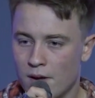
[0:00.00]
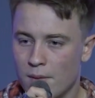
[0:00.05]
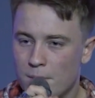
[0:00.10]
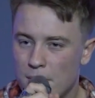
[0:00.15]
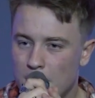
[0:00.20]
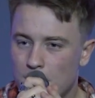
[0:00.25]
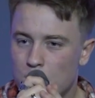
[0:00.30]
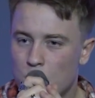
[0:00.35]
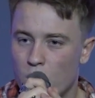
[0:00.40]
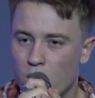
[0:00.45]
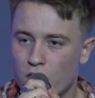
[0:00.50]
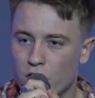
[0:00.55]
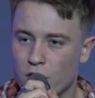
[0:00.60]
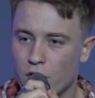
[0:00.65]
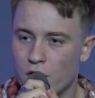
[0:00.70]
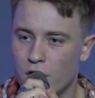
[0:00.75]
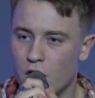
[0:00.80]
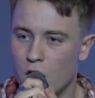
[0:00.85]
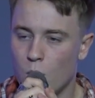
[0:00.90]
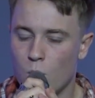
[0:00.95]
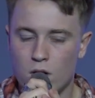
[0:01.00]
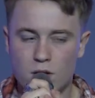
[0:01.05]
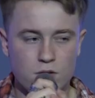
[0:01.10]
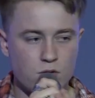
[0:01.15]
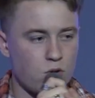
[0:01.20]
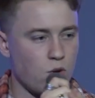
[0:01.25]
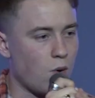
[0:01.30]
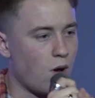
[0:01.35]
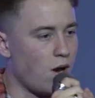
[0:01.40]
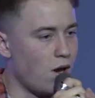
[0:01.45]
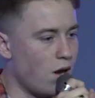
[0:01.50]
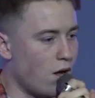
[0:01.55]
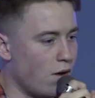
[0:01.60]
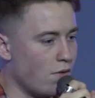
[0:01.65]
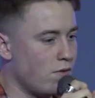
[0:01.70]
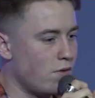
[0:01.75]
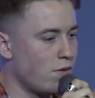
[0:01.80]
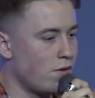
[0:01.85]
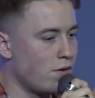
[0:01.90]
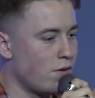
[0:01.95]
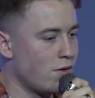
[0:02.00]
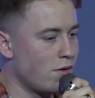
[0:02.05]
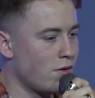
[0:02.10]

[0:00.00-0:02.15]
People are going to know us through our love.